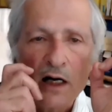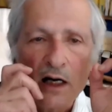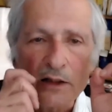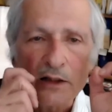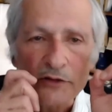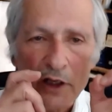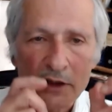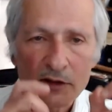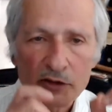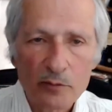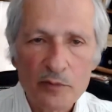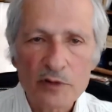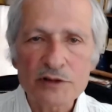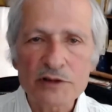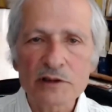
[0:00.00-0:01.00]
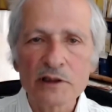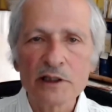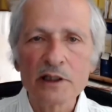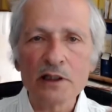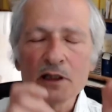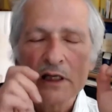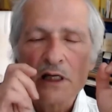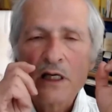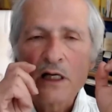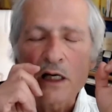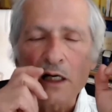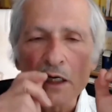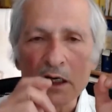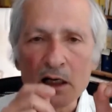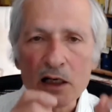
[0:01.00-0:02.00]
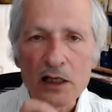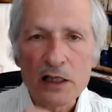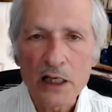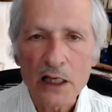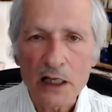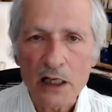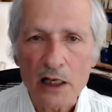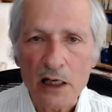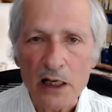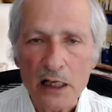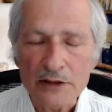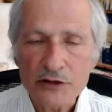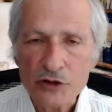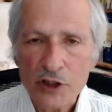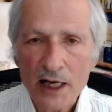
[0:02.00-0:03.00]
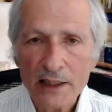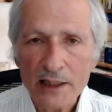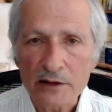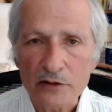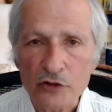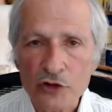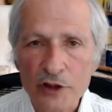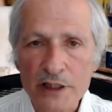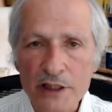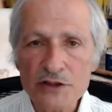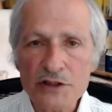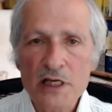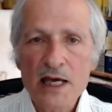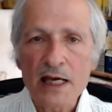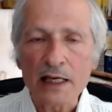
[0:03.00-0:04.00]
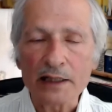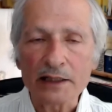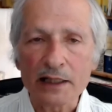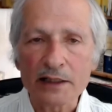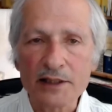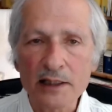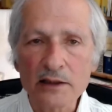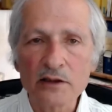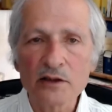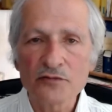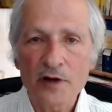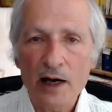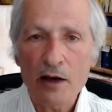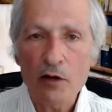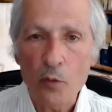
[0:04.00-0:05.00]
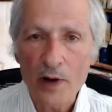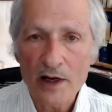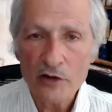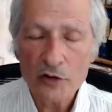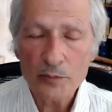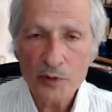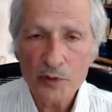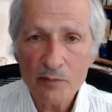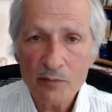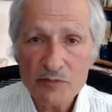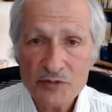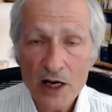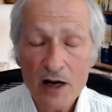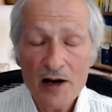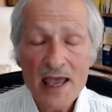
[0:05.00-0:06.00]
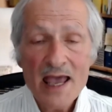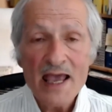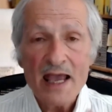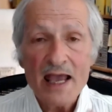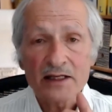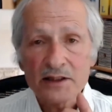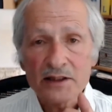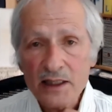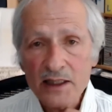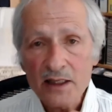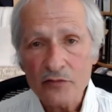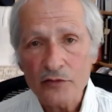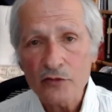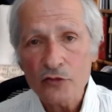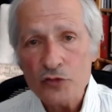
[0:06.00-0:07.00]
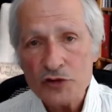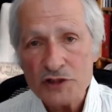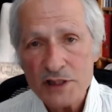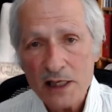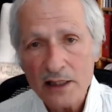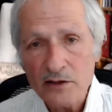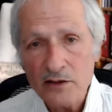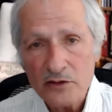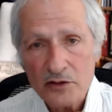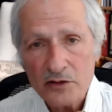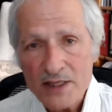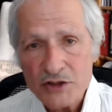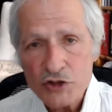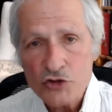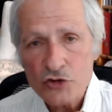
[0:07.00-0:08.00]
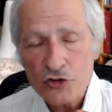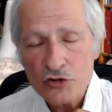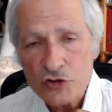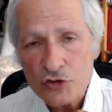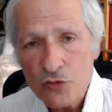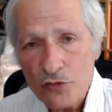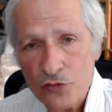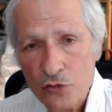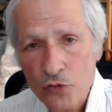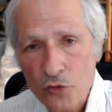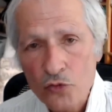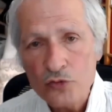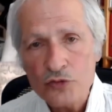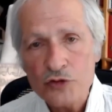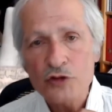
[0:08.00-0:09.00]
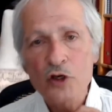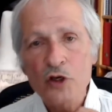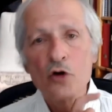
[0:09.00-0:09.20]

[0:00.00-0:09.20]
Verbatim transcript: anonymously uh, uh, track and trace and identify where the problems are, and even to send messages to those